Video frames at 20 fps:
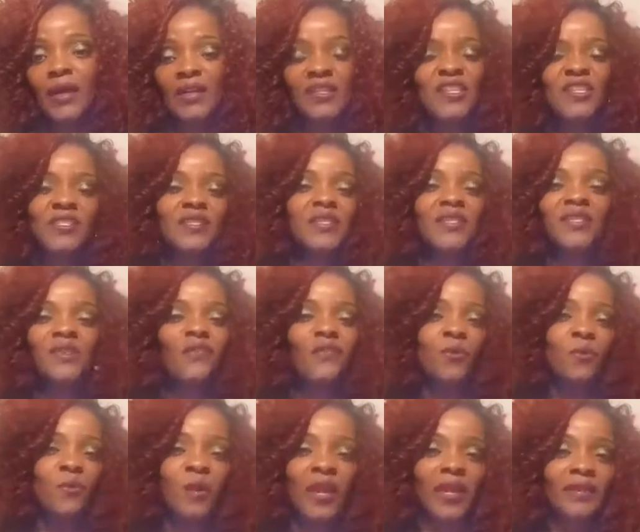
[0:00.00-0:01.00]
just a
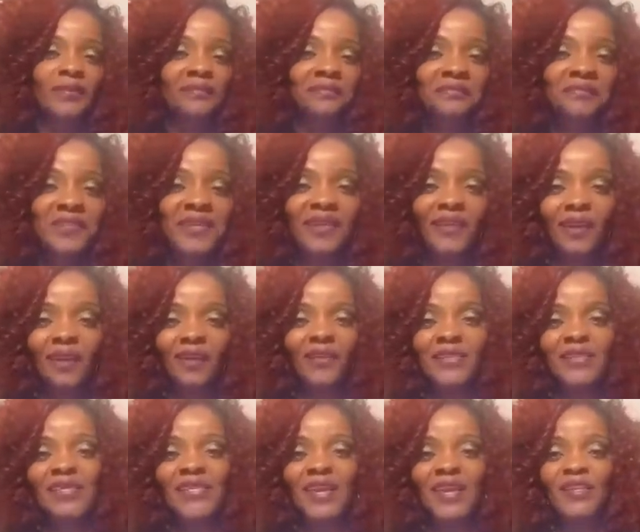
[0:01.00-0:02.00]
different way.
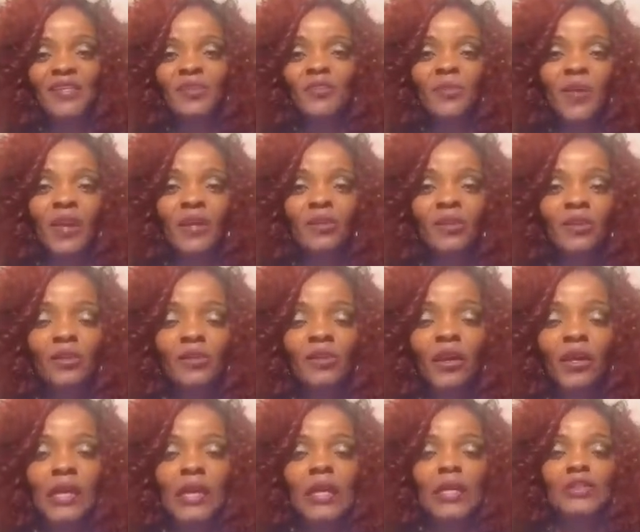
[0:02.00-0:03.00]
It's not your
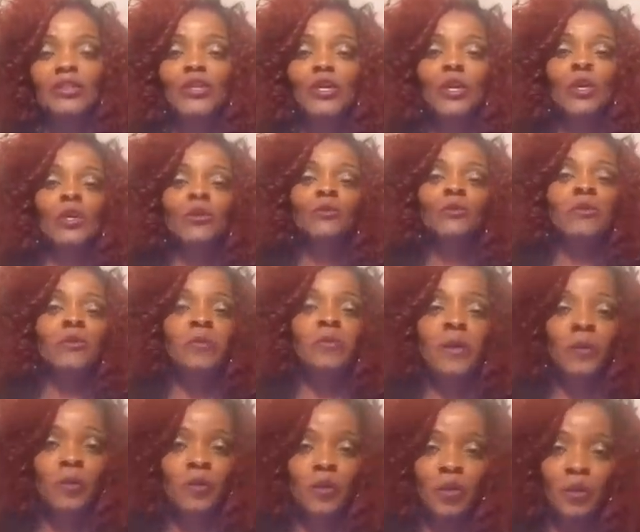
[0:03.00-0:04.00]
regular turn with
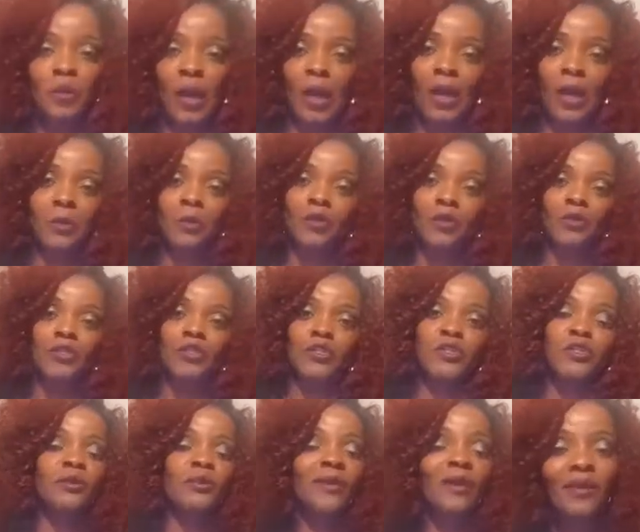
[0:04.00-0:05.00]
me with your Bibles
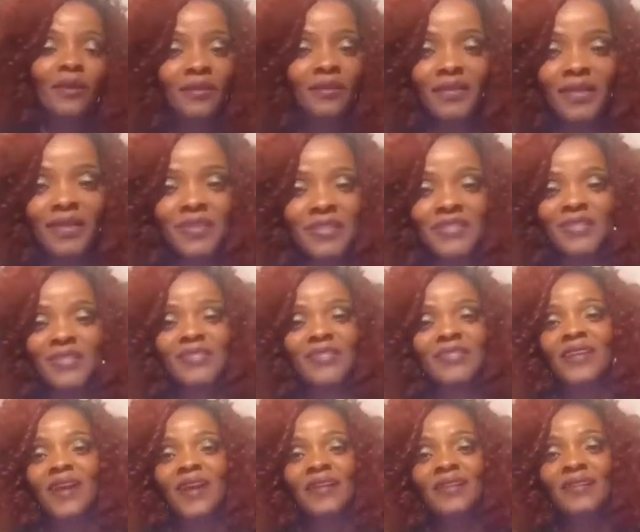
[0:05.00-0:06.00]
to, no, that's just
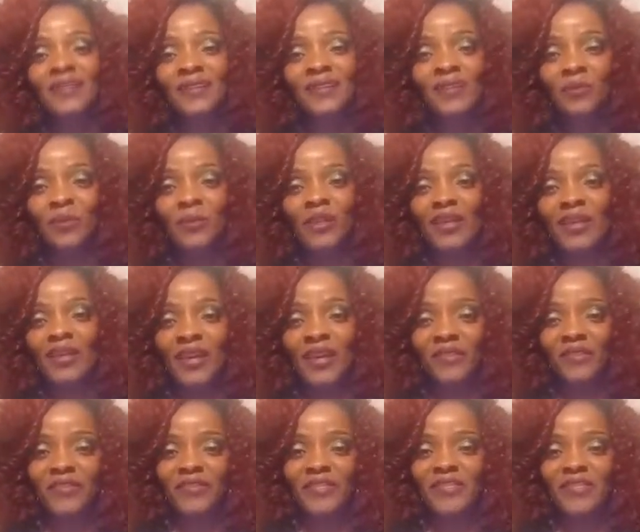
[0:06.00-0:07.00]
not, we leave
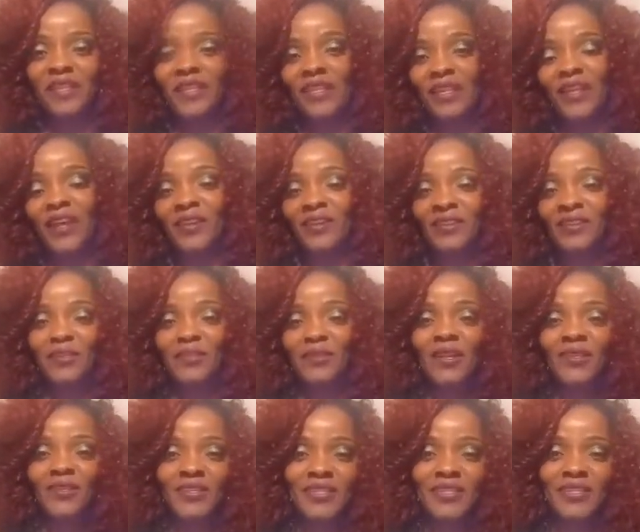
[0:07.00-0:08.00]
that for Sunday. Y'all can do
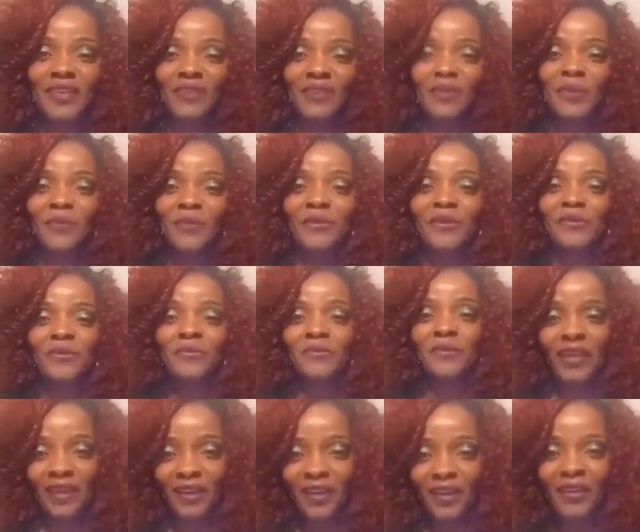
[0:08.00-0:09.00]
that on Sunday. But
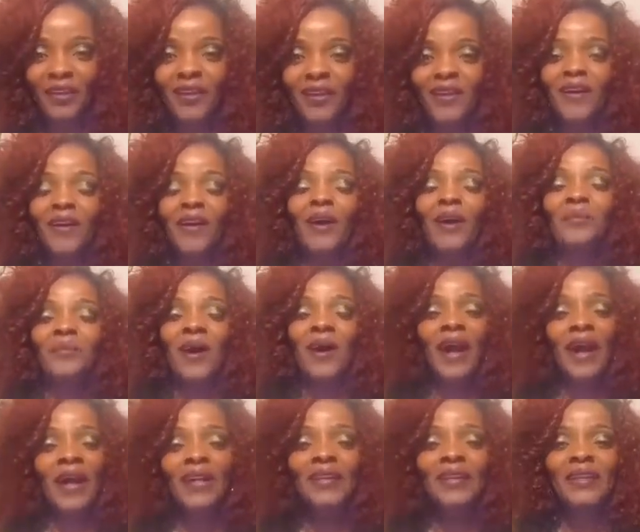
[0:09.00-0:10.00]
here on
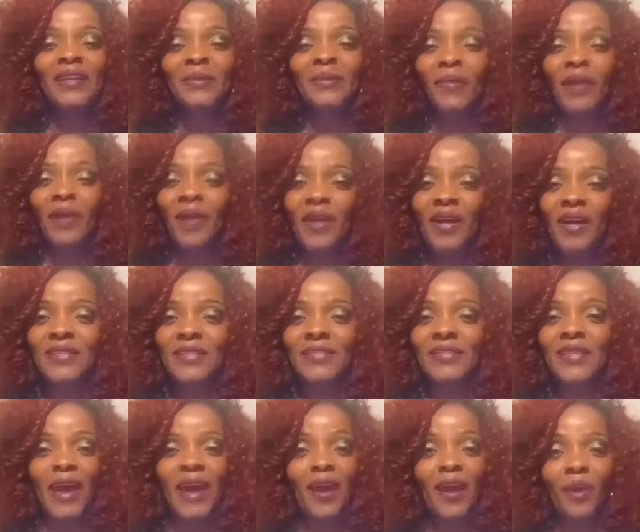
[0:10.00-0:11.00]
Mahogany
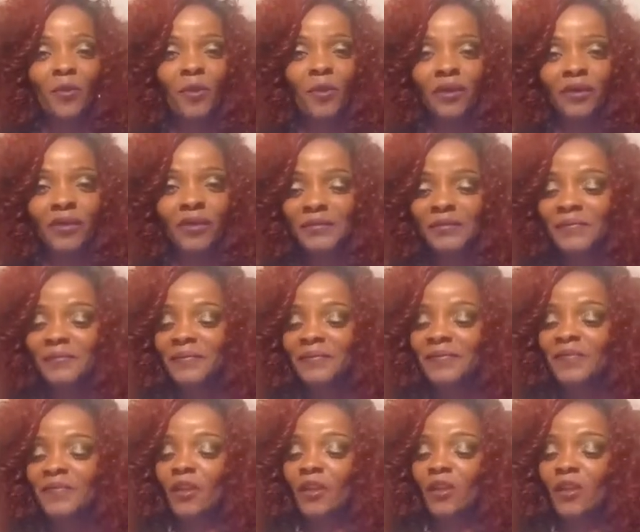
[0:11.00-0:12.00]
Bronze Hour,
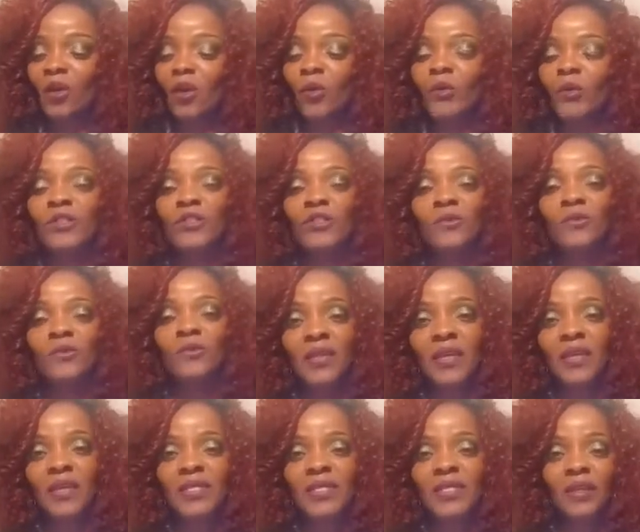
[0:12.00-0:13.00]
we do
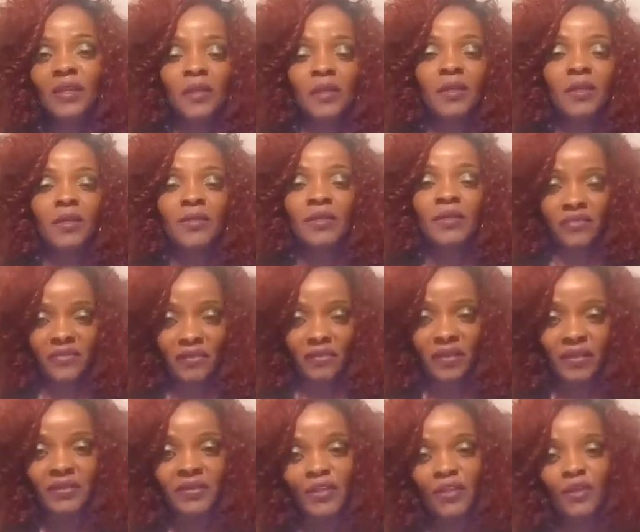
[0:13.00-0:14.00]
things a little bit
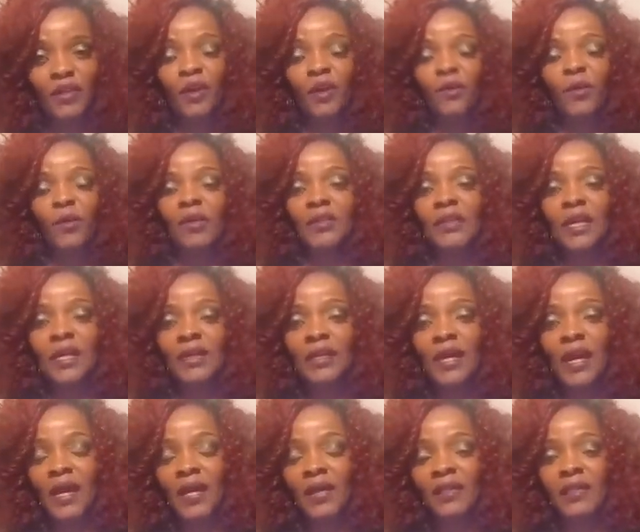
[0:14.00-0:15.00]
different, and
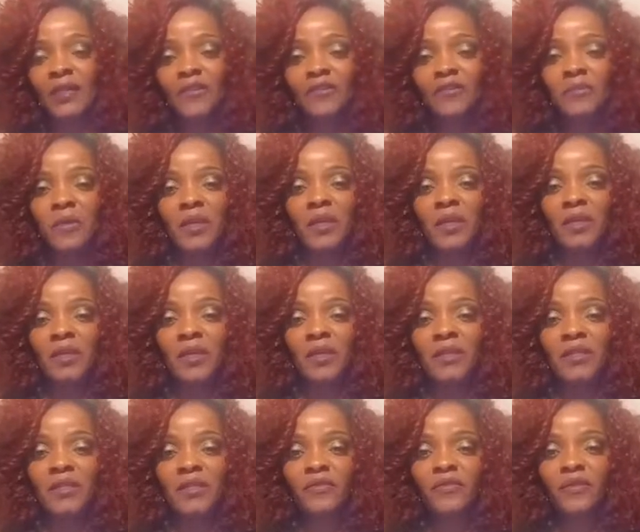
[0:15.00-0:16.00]
God gives me a
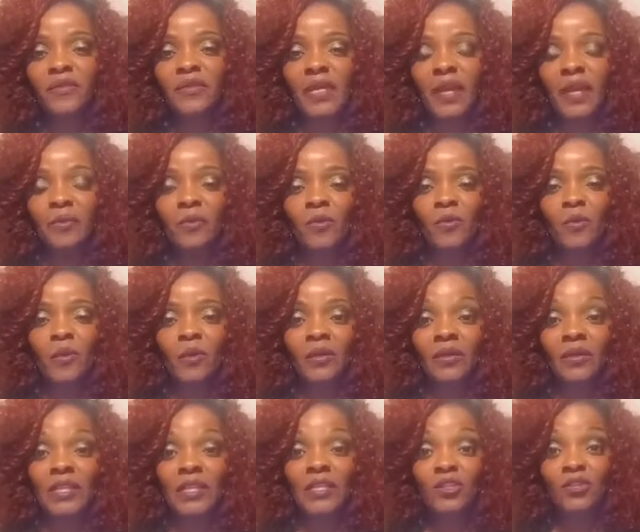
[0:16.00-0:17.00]
different type of
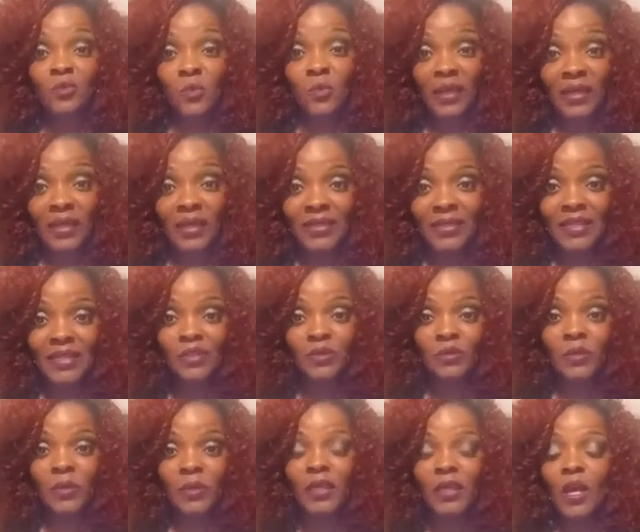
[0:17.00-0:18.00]
word each week. And this
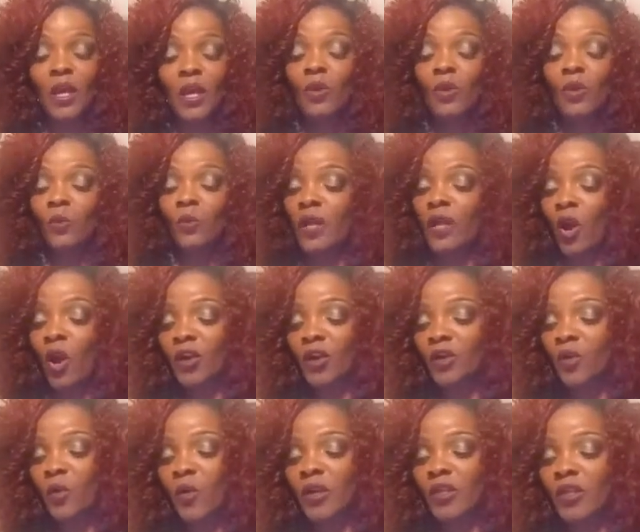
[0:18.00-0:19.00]
week, we are
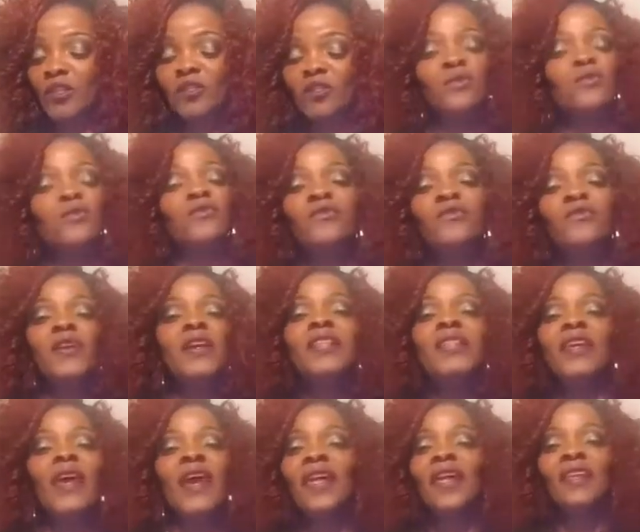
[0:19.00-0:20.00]
going to free
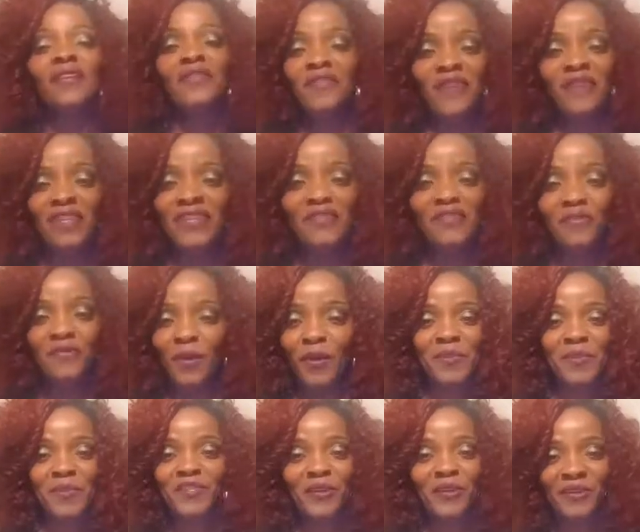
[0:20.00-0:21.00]
the elephants from
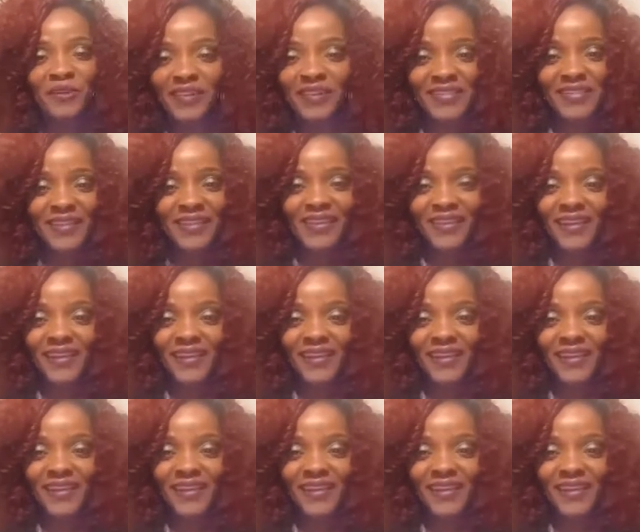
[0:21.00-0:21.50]
the circus.